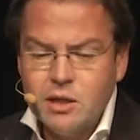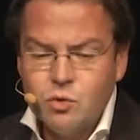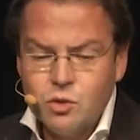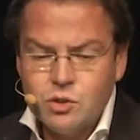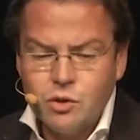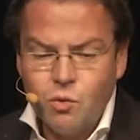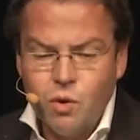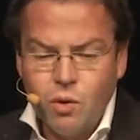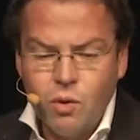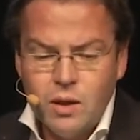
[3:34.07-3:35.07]
crucial
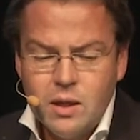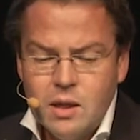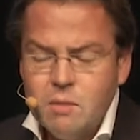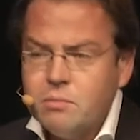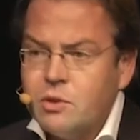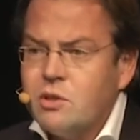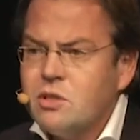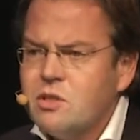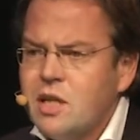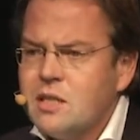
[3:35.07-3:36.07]
role. But there are
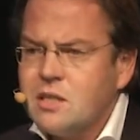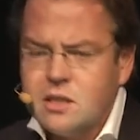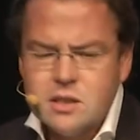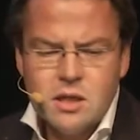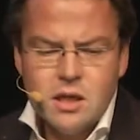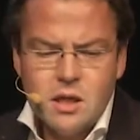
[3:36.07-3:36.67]
also chances.